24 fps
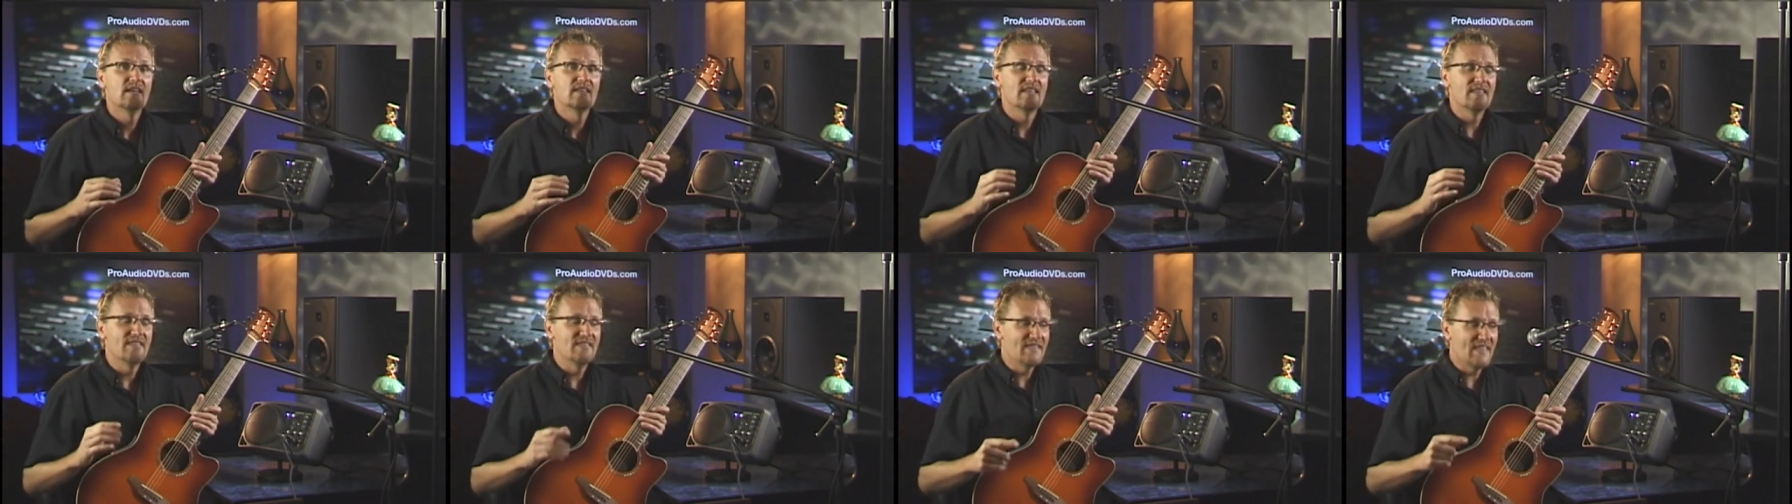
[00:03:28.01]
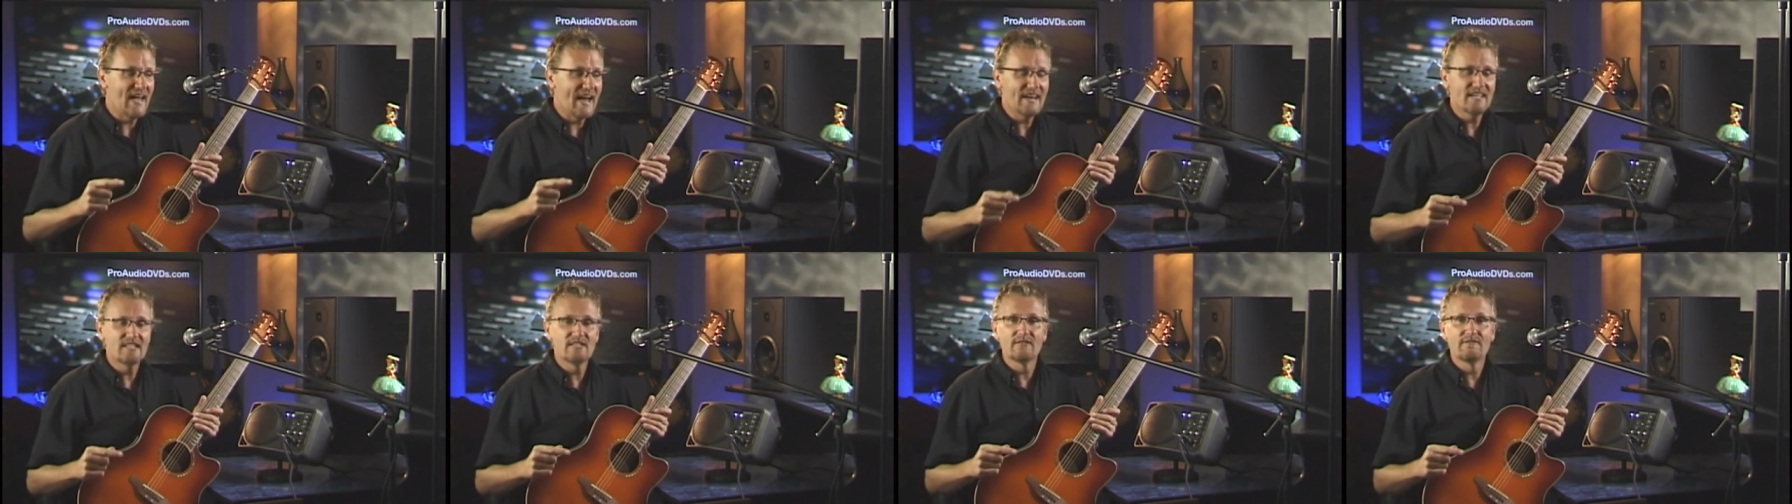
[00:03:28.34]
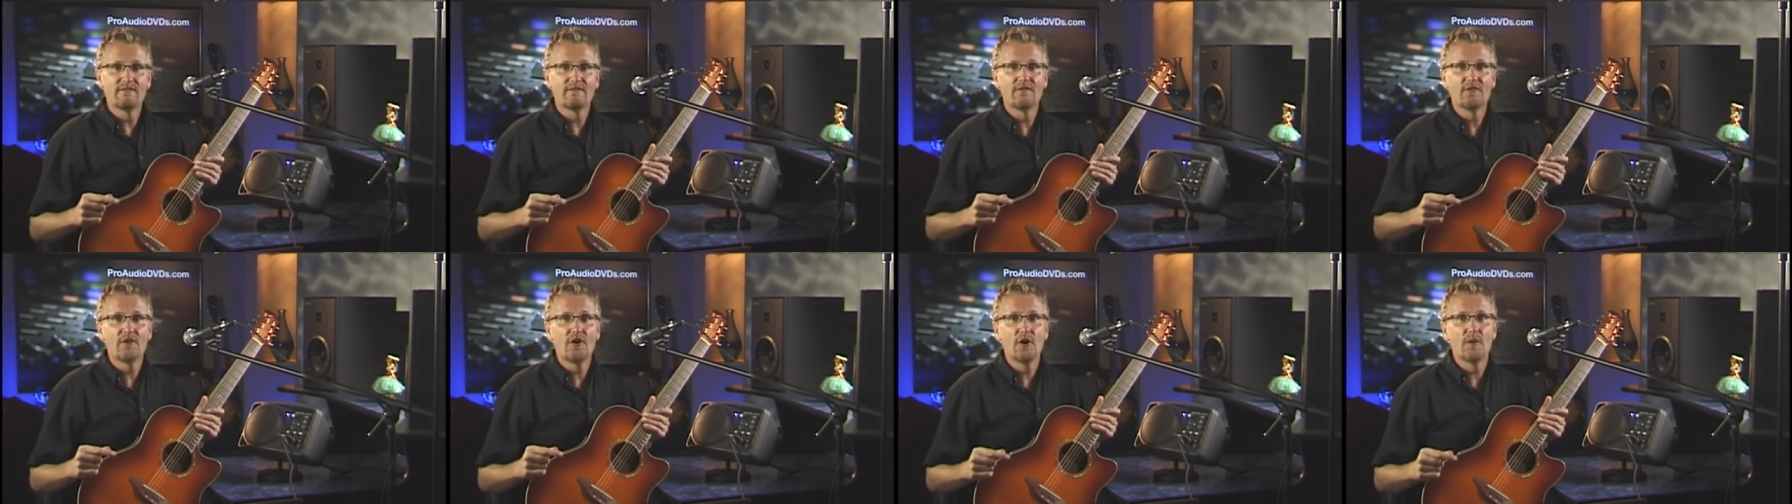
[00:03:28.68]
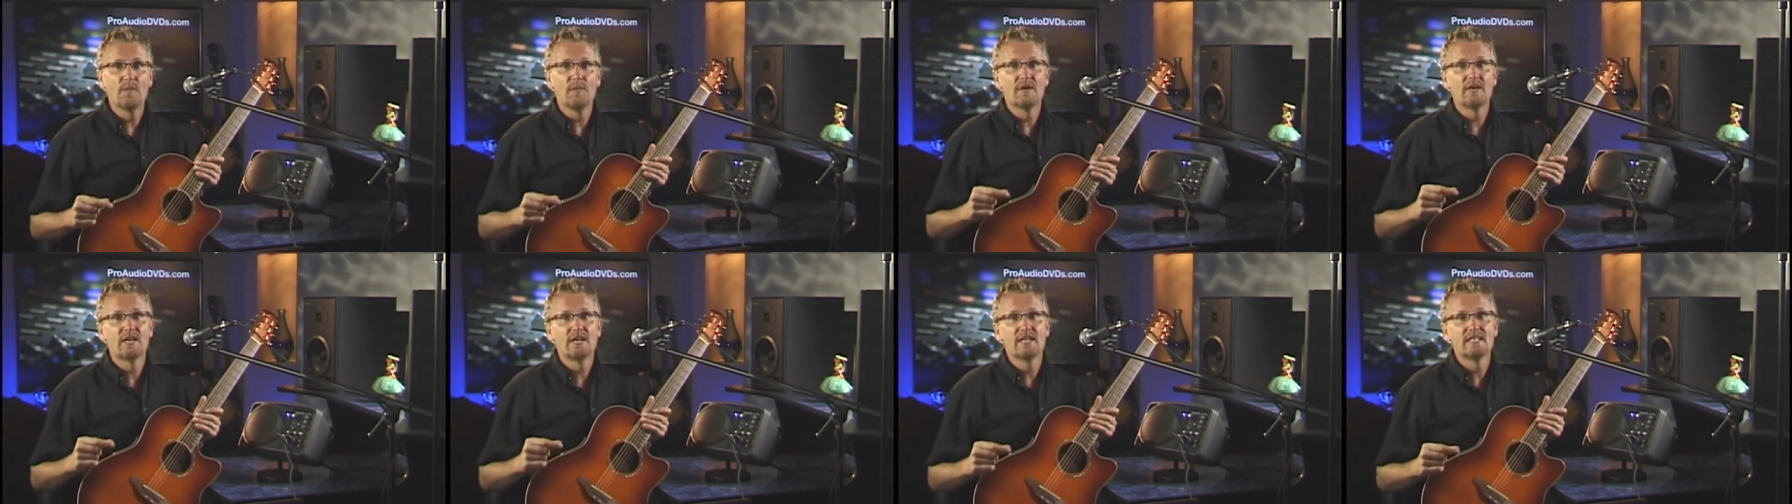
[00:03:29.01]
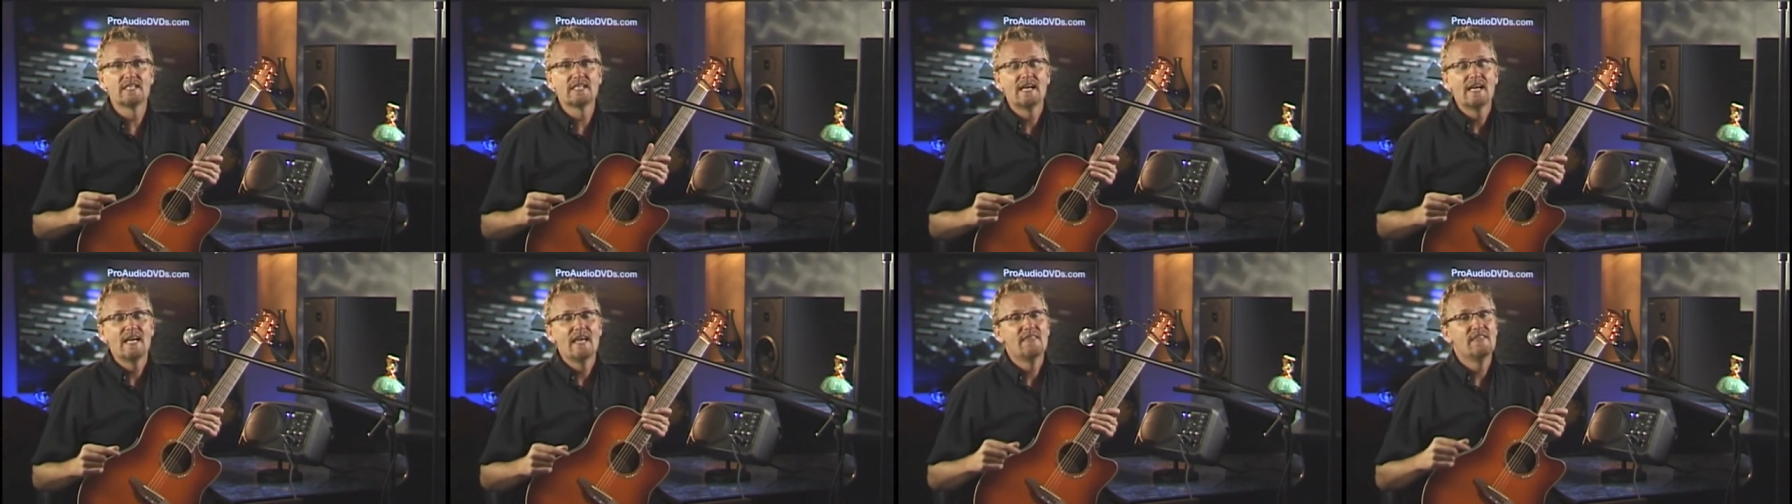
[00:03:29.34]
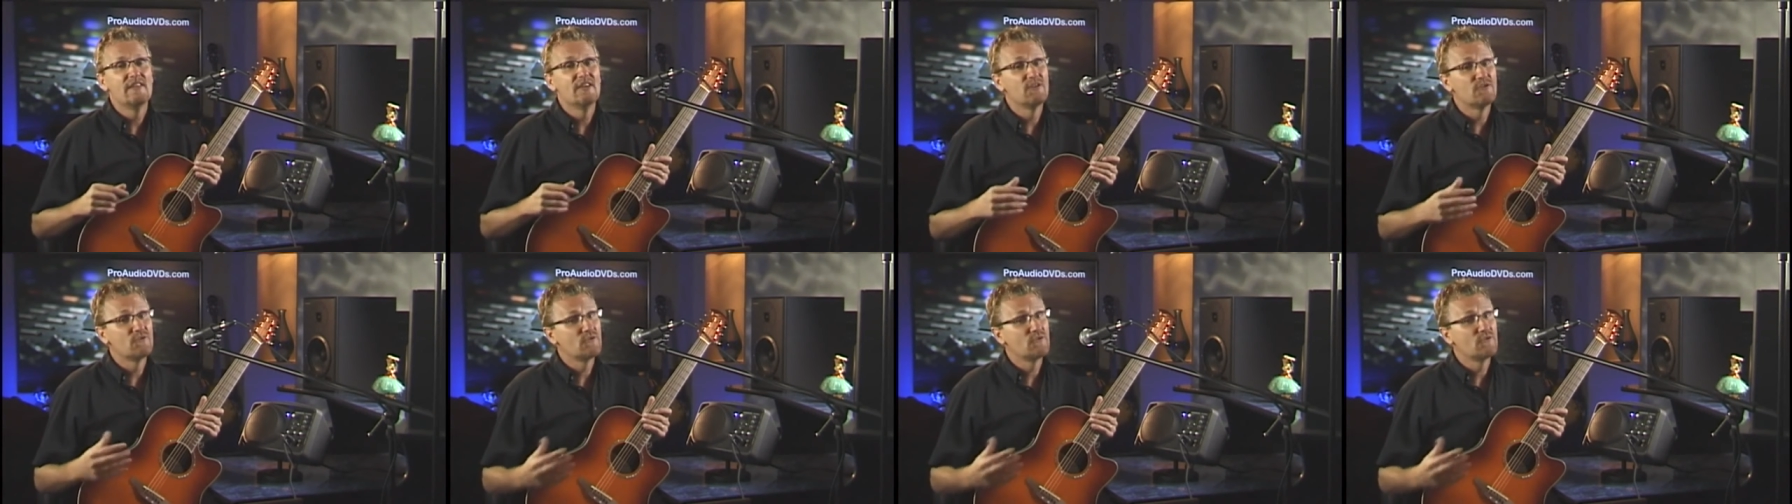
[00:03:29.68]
that that is the flow because then